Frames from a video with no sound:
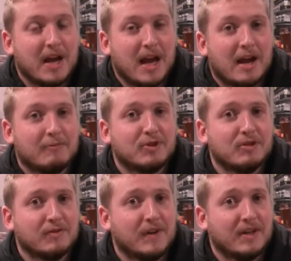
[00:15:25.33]
and I'm sure
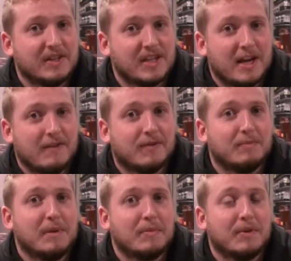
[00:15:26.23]
it was very exciting for the
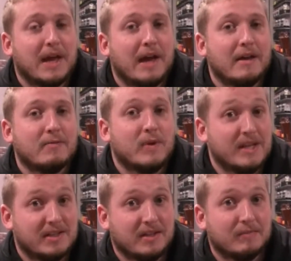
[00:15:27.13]
people that
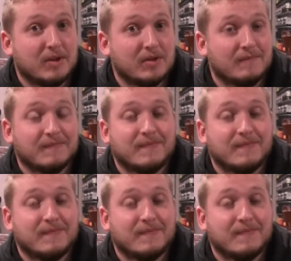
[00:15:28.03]
witnessed it in person.